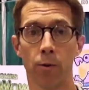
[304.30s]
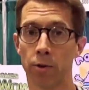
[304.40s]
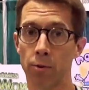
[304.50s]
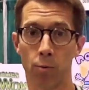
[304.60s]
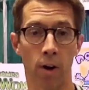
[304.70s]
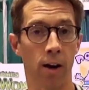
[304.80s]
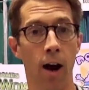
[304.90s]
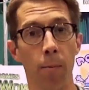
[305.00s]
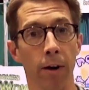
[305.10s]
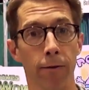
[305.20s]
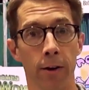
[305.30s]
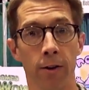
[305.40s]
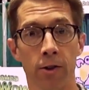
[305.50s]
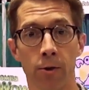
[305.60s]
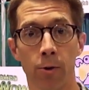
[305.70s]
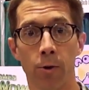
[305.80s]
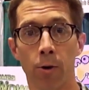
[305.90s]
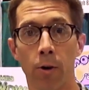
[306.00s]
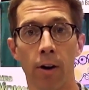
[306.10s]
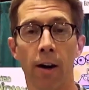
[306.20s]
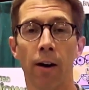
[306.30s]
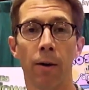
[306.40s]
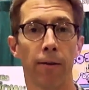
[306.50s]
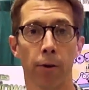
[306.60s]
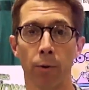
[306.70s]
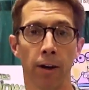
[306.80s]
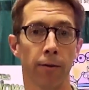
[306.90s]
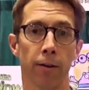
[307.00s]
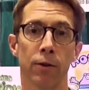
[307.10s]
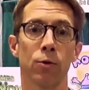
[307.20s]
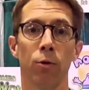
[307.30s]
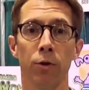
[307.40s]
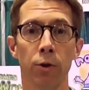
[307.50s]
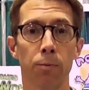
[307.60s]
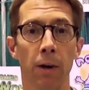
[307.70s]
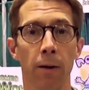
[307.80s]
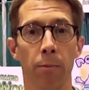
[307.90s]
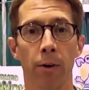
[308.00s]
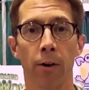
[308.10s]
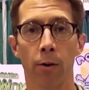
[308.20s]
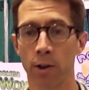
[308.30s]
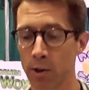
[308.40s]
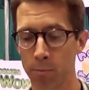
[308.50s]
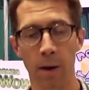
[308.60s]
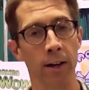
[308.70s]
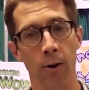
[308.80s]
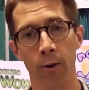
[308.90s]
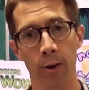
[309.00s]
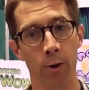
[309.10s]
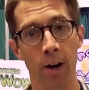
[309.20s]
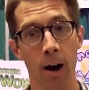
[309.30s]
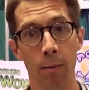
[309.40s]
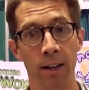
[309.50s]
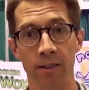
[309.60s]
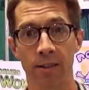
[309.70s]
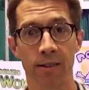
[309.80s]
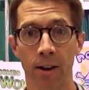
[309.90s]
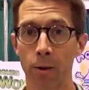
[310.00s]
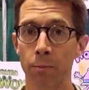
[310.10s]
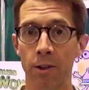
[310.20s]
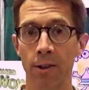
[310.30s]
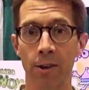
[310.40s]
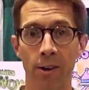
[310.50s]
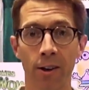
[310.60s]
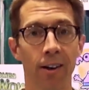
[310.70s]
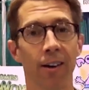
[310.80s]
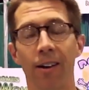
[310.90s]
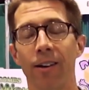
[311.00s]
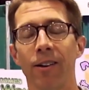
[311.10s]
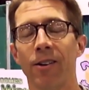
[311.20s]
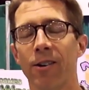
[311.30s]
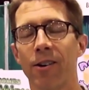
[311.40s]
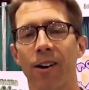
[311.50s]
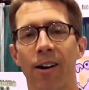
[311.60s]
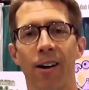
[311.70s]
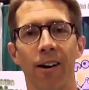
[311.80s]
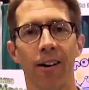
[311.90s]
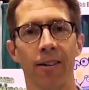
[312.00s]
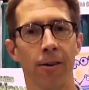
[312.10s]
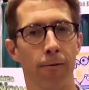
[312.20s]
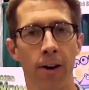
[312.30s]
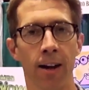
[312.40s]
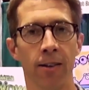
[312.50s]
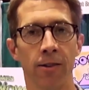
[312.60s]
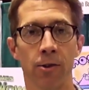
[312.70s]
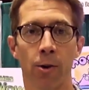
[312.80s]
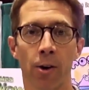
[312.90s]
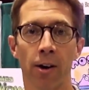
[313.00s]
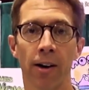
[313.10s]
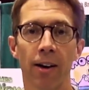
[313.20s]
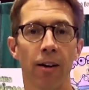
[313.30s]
do a comic for your school every week if you have a school newspaper, or just make your own little comics and sell them to your friends. Or